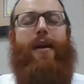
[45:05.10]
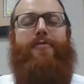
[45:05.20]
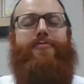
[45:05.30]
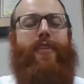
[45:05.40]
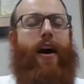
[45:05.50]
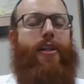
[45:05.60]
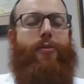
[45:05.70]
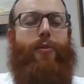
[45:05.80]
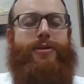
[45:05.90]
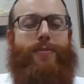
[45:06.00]
Father
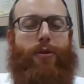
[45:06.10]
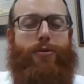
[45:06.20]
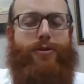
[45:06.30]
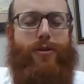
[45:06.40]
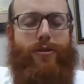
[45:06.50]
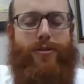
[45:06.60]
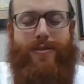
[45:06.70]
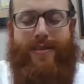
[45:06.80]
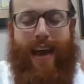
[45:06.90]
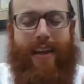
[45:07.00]
was the most
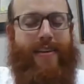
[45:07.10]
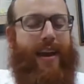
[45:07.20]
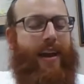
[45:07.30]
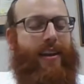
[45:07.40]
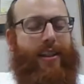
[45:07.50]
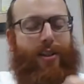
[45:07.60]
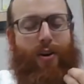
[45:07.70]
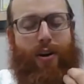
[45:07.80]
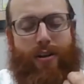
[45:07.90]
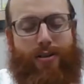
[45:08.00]
dedicated,
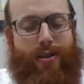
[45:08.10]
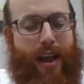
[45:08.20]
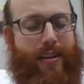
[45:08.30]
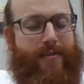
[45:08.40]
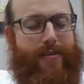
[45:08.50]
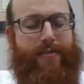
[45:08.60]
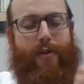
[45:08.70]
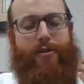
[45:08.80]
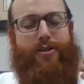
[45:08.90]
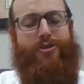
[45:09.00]
loyal,
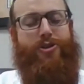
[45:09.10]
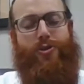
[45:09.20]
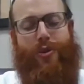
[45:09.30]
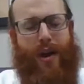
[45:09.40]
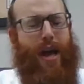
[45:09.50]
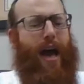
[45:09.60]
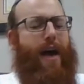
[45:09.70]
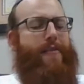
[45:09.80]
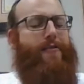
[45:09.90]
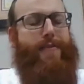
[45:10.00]
devoted Jew.
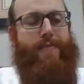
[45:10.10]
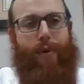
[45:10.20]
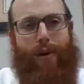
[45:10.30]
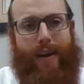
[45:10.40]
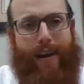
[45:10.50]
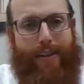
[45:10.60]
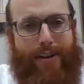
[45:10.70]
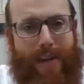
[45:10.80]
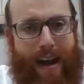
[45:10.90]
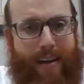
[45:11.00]
Every morning at the
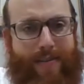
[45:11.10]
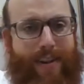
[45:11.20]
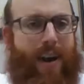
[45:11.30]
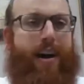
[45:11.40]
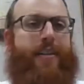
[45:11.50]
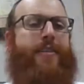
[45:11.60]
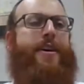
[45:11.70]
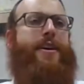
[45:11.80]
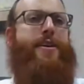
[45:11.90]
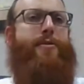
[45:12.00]
crack of dawn,
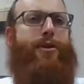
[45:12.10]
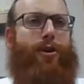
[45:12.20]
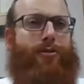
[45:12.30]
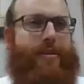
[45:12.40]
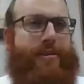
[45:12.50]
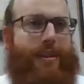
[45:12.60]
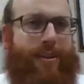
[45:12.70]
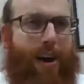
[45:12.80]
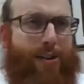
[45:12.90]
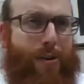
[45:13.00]
he would go to the
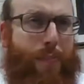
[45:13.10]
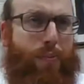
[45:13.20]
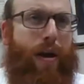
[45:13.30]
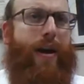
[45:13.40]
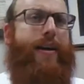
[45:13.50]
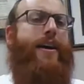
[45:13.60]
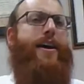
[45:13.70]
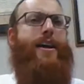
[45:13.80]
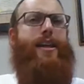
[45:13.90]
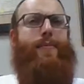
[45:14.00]
synagogue to pray.
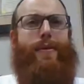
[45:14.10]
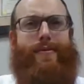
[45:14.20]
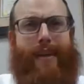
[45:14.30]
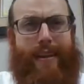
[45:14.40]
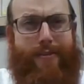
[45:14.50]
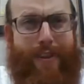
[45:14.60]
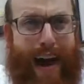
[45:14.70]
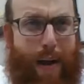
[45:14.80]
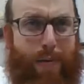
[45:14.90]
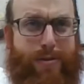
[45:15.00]
He would be sitting
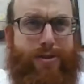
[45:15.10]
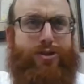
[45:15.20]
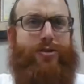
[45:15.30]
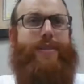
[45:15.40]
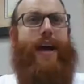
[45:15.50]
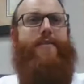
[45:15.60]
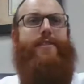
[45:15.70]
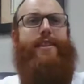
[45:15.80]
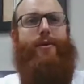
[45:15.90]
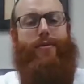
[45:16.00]
for hours in the shul
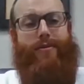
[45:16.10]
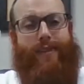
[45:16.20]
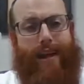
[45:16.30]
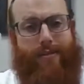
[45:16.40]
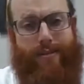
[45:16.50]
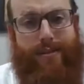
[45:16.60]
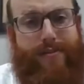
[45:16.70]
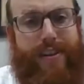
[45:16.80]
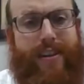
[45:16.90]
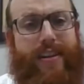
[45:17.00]
davening with his thousand
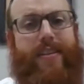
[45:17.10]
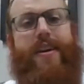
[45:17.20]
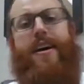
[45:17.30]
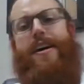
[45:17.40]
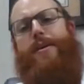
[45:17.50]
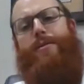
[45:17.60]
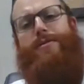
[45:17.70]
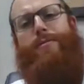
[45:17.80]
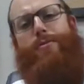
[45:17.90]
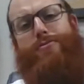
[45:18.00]
tefillin. He
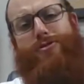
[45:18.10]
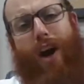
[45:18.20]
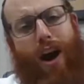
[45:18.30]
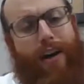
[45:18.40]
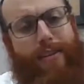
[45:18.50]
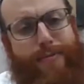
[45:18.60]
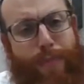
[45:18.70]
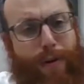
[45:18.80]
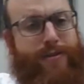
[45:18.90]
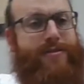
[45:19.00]
was the most honest
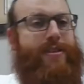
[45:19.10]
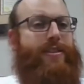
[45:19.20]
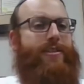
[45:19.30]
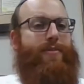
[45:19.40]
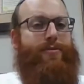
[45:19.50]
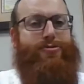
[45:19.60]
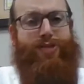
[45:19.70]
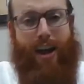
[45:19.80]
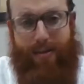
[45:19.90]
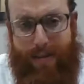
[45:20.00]
person, the most
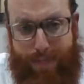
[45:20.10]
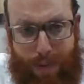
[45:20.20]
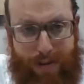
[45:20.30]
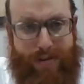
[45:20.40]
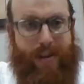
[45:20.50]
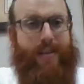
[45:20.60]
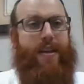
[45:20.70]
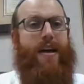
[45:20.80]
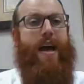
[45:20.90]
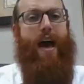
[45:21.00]
generous person.
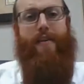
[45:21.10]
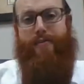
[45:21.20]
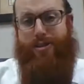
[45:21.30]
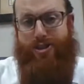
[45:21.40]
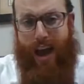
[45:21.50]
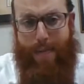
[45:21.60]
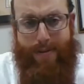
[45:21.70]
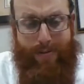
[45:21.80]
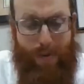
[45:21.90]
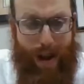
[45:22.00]
Every
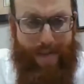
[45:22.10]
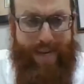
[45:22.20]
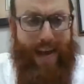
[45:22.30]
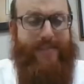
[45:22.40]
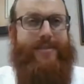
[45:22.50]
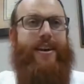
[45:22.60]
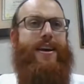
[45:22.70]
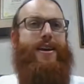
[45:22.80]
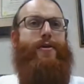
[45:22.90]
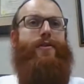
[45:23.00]
Shabbos we would have guests.
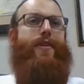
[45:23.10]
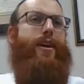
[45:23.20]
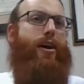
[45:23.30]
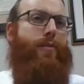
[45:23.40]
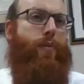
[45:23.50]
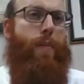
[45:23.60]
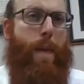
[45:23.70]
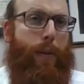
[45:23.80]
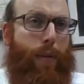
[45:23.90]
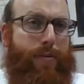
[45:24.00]
He would invite all the poor
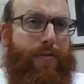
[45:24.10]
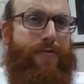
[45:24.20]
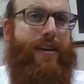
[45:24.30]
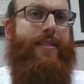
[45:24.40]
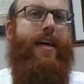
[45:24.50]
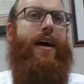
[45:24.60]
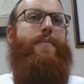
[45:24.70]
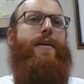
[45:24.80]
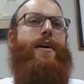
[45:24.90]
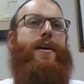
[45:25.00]
people home to feed
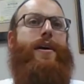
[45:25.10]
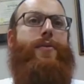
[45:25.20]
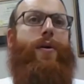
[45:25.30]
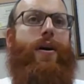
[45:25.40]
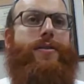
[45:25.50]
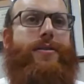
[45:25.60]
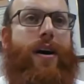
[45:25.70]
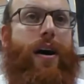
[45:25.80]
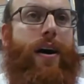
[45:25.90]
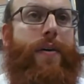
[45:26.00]
them. He was
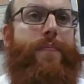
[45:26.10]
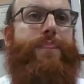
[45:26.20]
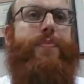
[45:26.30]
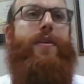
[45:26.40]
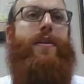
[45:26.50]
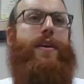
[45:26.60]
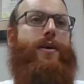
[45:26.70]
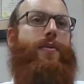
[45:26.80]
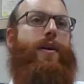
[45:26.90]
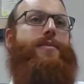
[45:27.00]

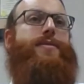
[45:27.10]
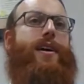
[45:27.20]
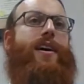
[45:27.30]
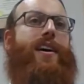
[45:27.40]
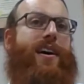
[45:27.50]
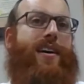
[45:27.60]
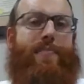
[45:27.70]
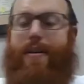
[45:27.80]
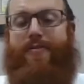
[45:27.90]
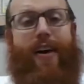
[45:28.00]

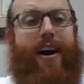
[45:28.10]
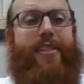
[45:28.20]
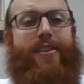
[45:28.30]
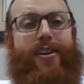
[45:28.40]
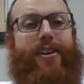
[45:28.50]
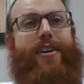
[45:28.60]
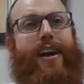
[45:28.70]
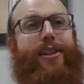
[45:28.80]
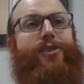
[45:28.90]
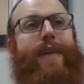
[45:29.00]
my father.
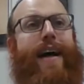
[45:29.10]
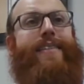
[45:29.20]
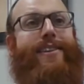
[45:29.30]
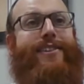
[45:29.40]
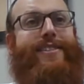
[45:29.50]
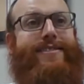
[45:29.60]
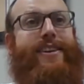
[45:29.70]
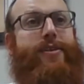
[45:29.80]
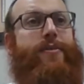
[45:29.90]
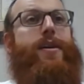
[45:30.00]
Hello, Randy. Good to see
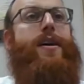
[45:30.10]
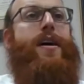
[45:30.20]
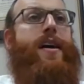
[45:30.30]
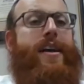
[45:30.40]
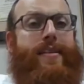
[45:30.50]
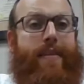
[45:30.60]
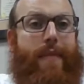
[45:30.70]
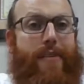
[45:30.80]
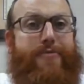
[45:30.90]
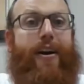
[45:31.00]
you. He said
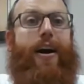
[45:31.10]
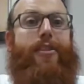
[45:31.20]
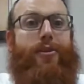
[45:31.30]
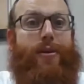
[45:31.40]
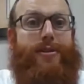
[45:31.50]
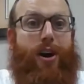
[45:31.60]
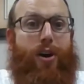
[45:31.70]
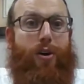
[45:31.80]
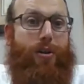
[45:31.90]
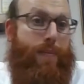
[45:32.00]
my father was a
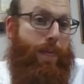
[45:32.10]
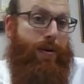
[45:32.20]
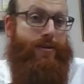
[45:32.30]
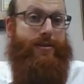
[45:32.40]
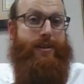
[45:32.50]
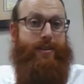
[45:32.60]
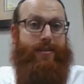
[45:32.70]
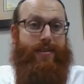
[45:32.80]
holy person.